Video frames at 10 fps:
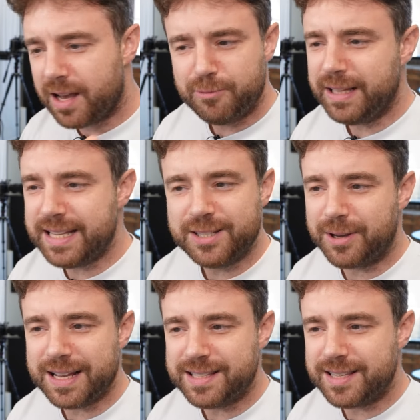I really need to
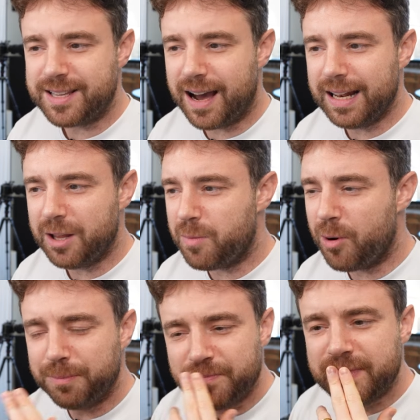look into this guy a little
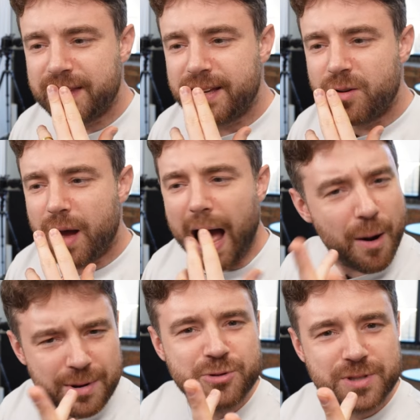more.
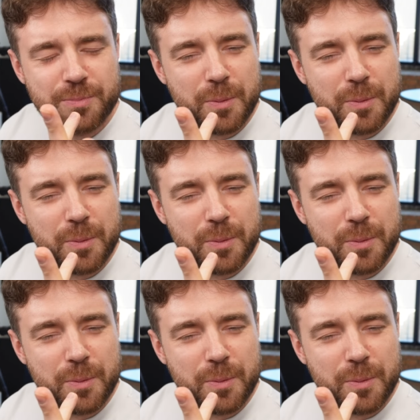How interested